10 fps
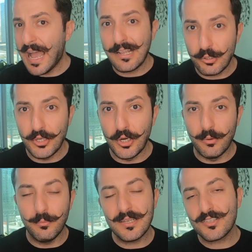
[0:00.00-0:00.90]
I don't know.
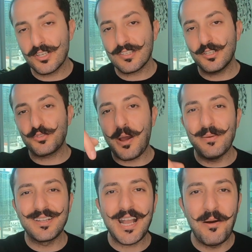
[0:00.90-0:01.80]
But seriously, drop
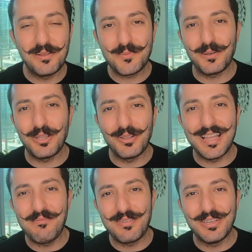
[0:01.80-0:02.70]
in the comments below.
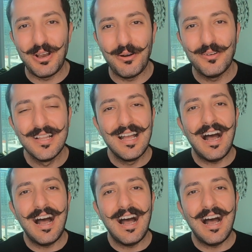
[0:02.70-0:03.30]
Let me know.